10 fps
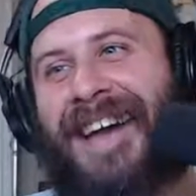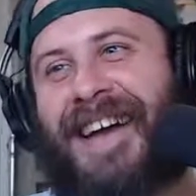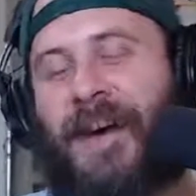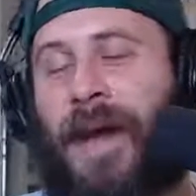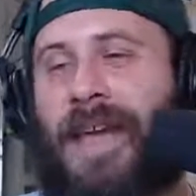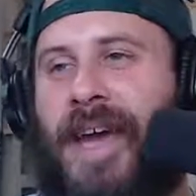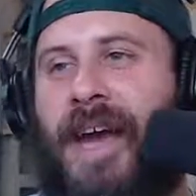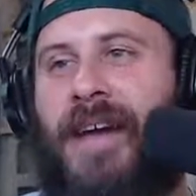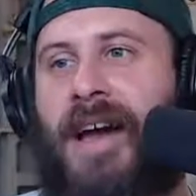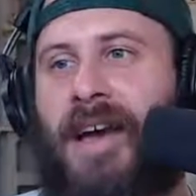Wait,
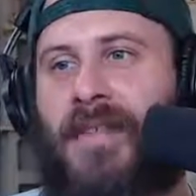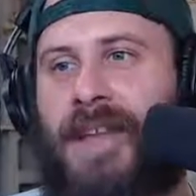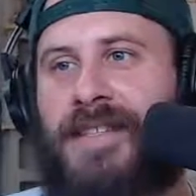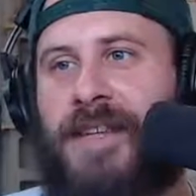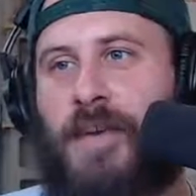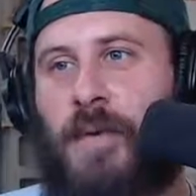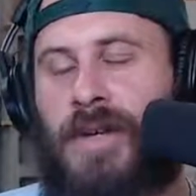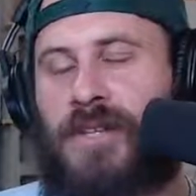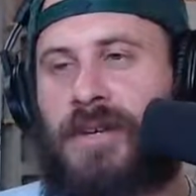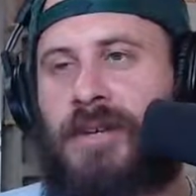that's a good
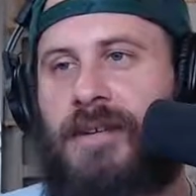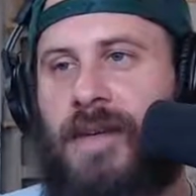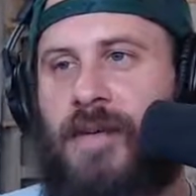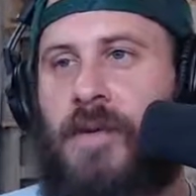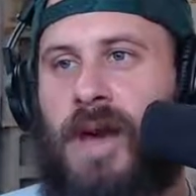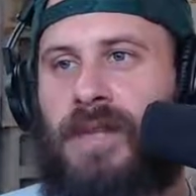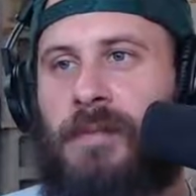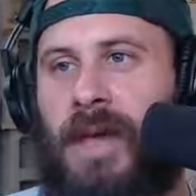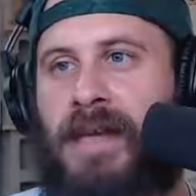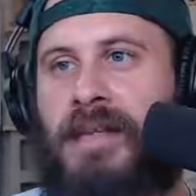question. If you had to
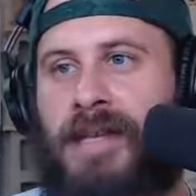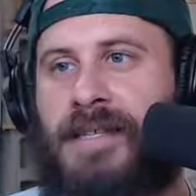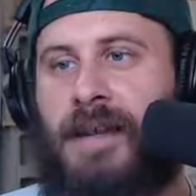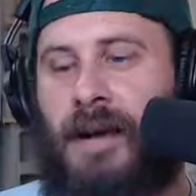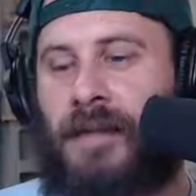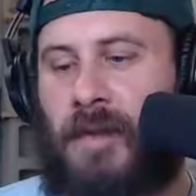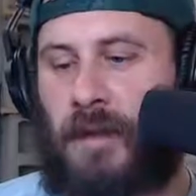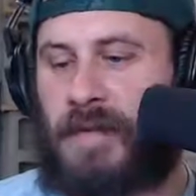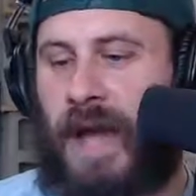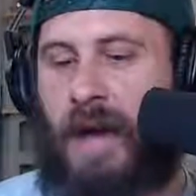make a list of
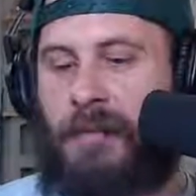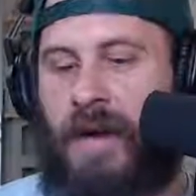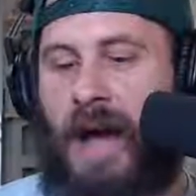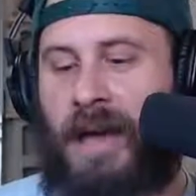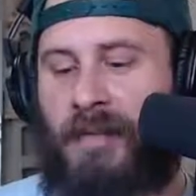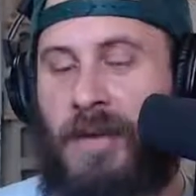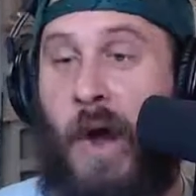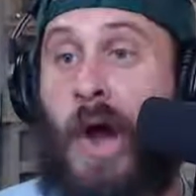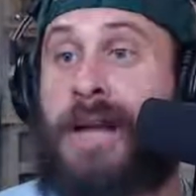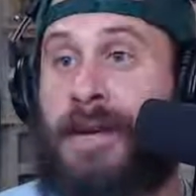your top 5
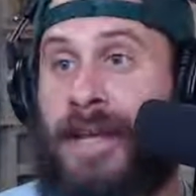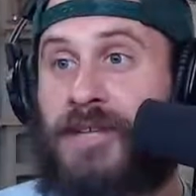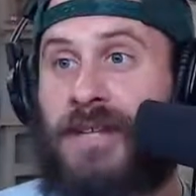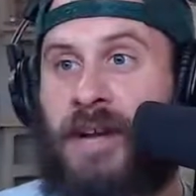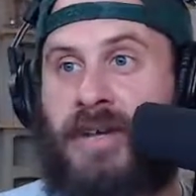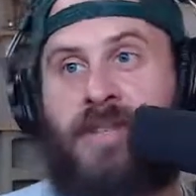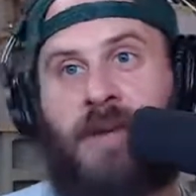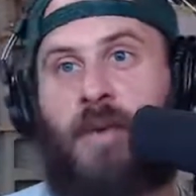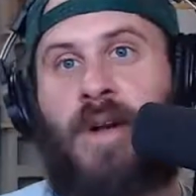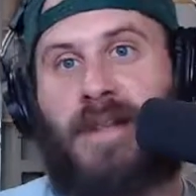non-legendary
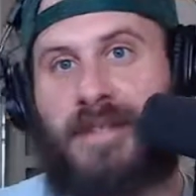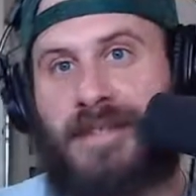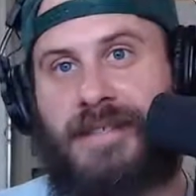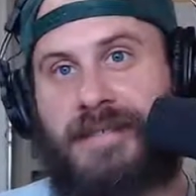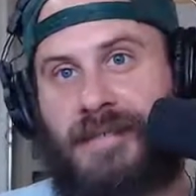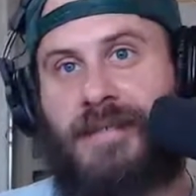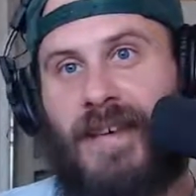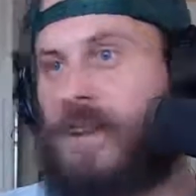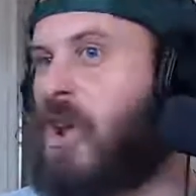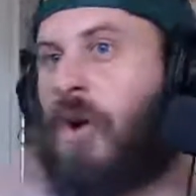Gen 1s
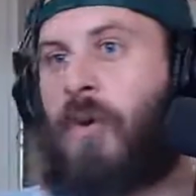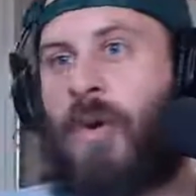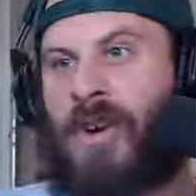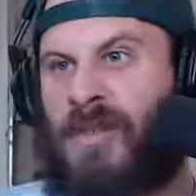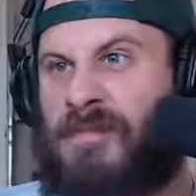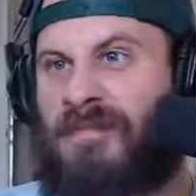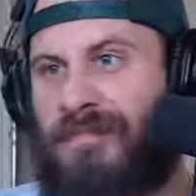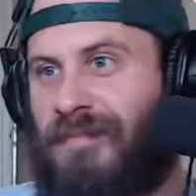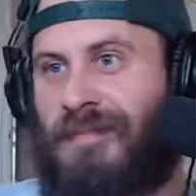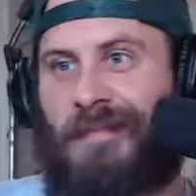in no order,
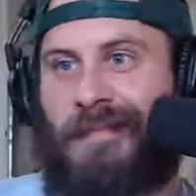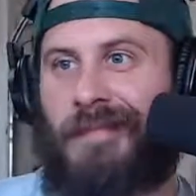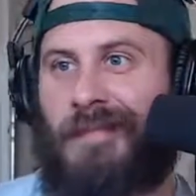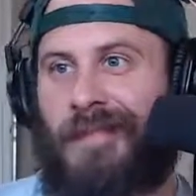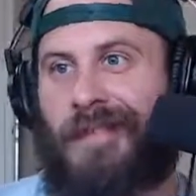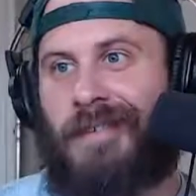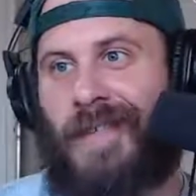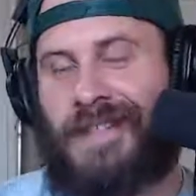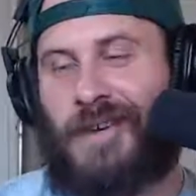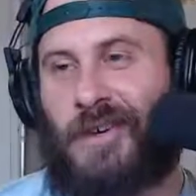
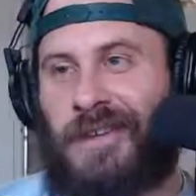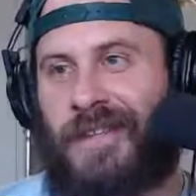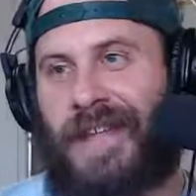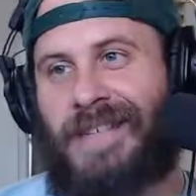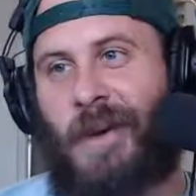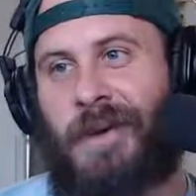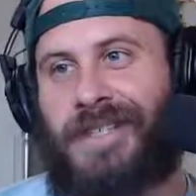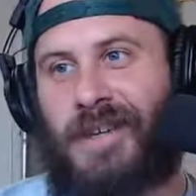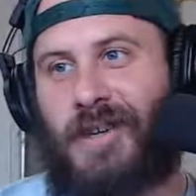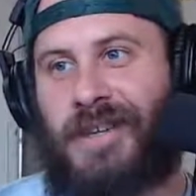that's
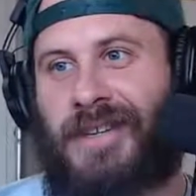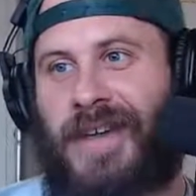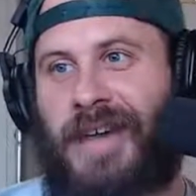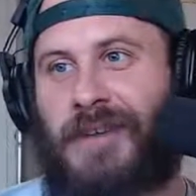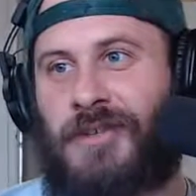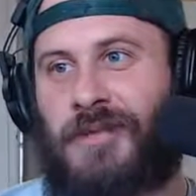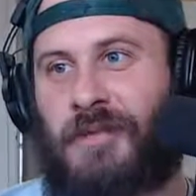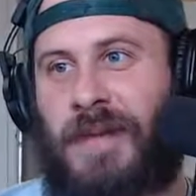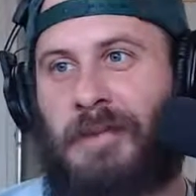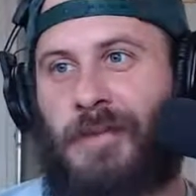always a good gauge of
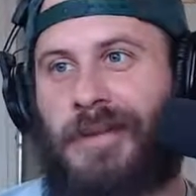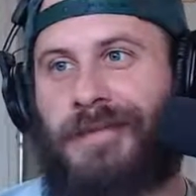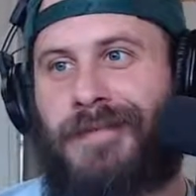people.